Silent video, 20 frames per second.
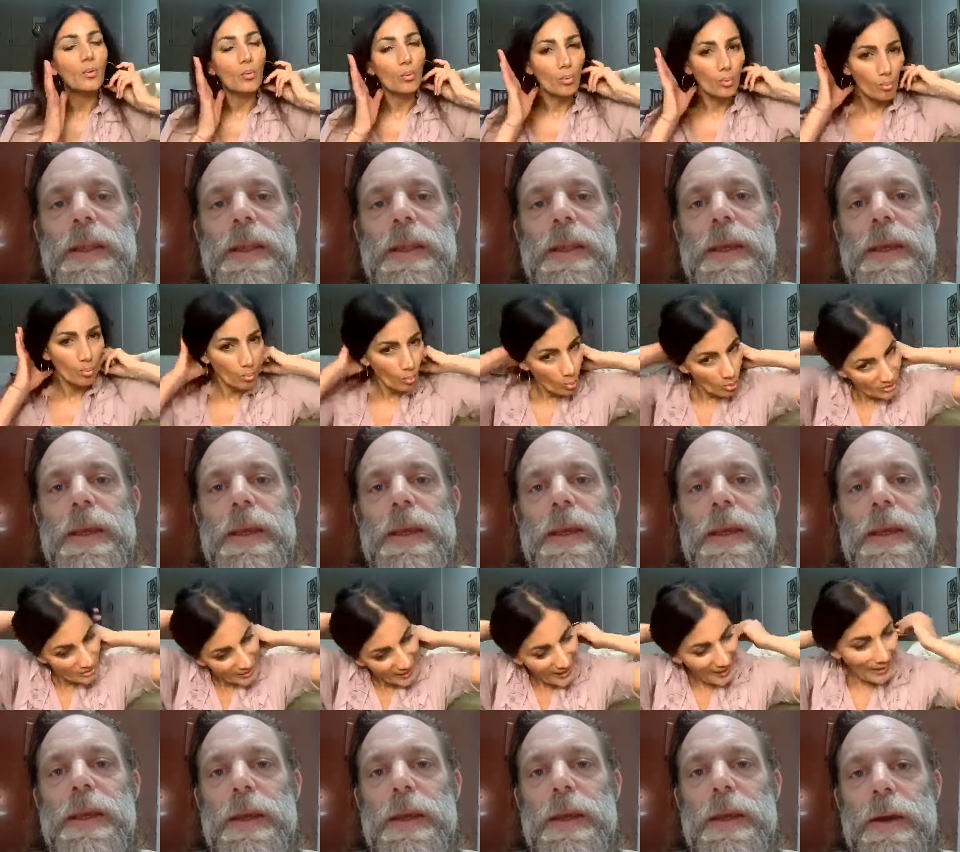Speaker 1: What?
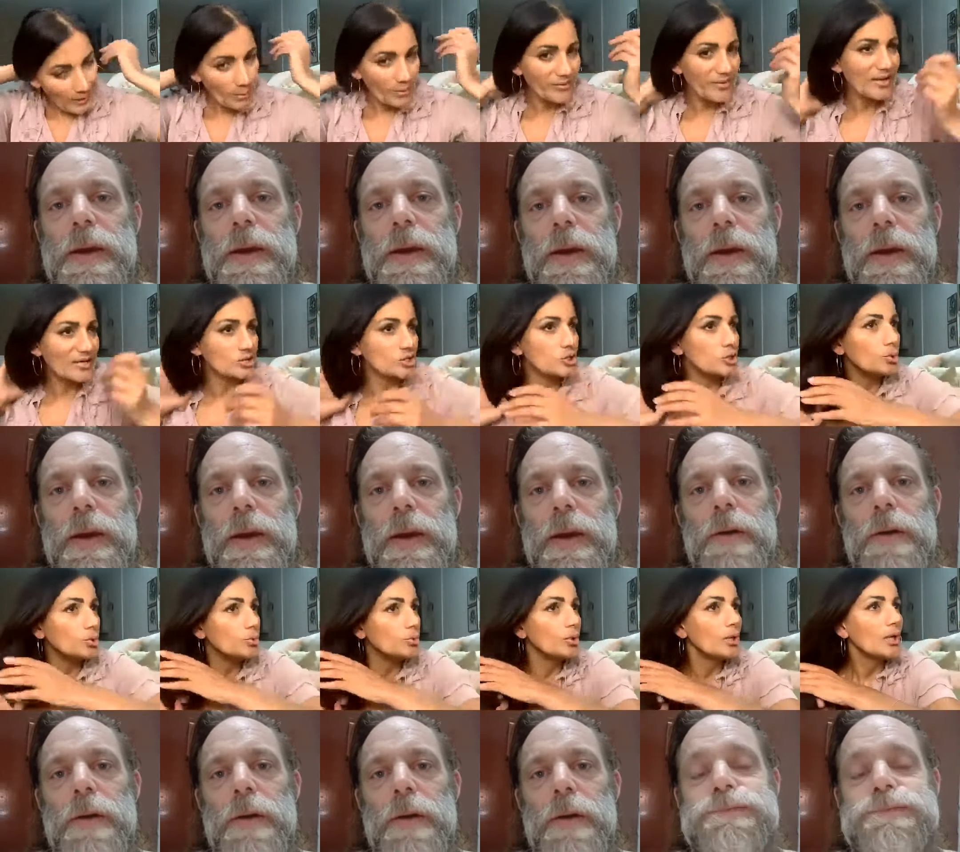How are they
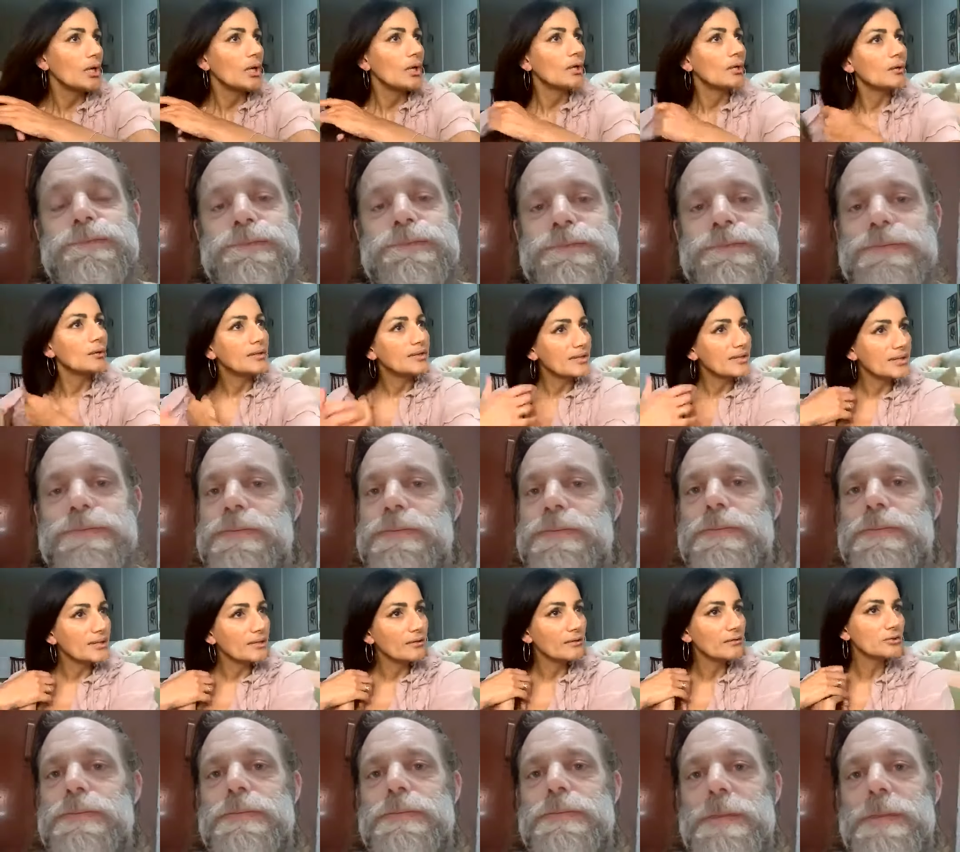to
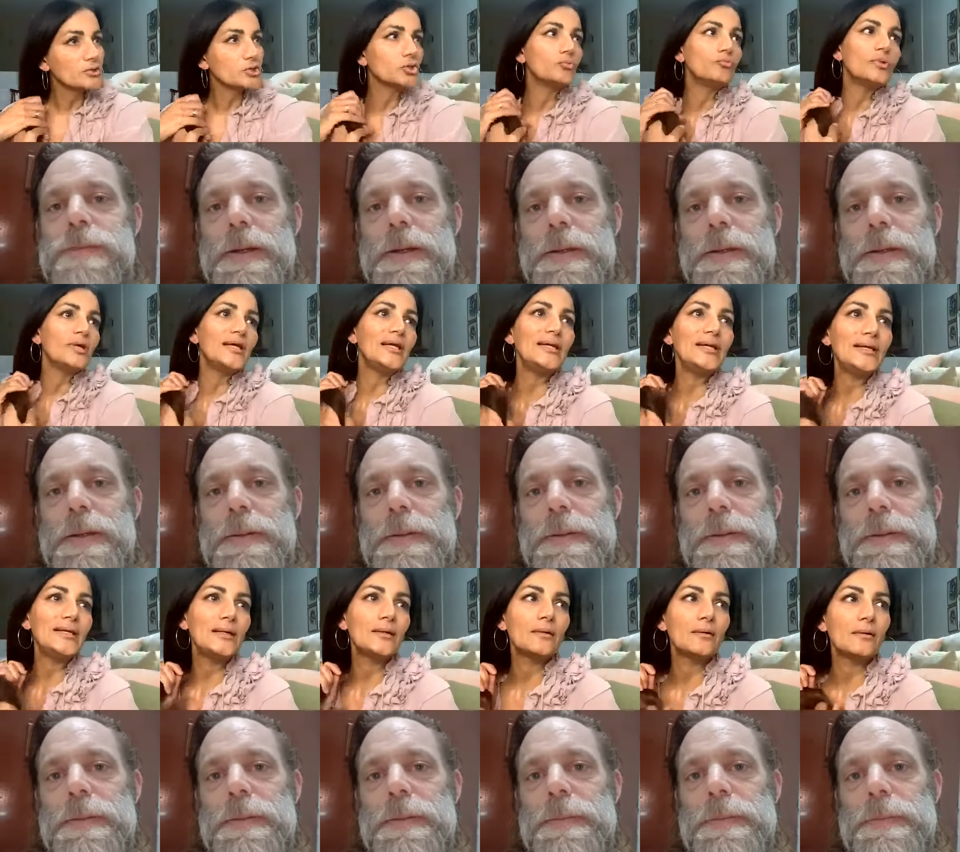to
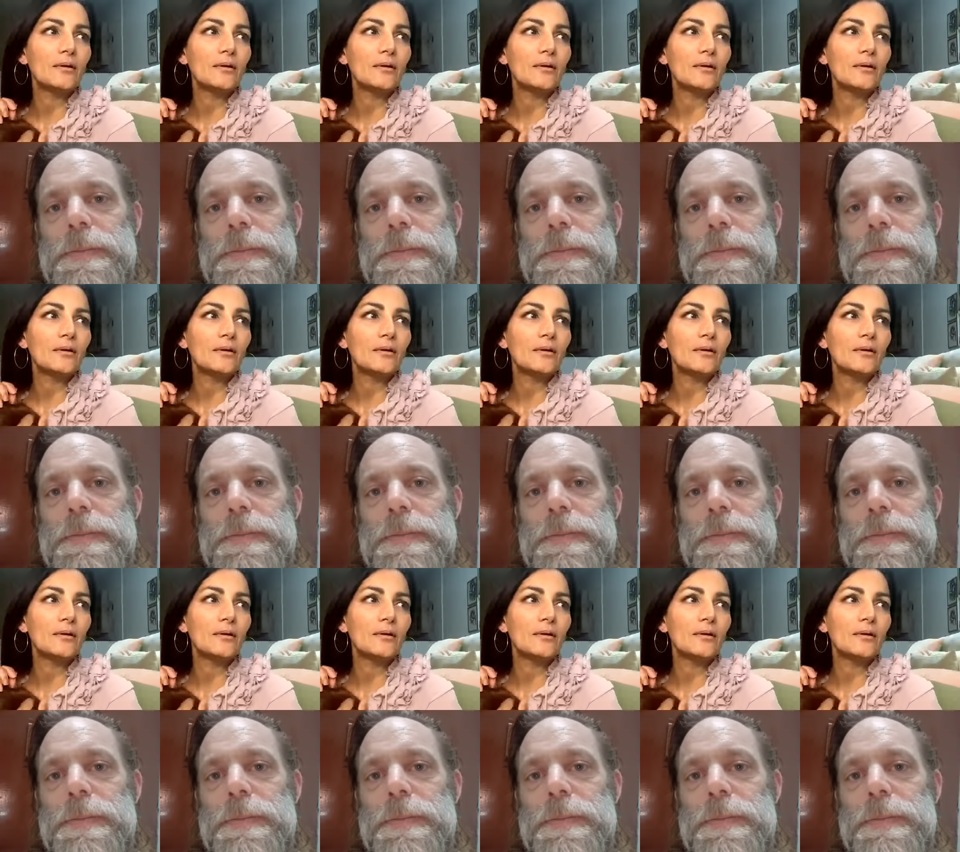really?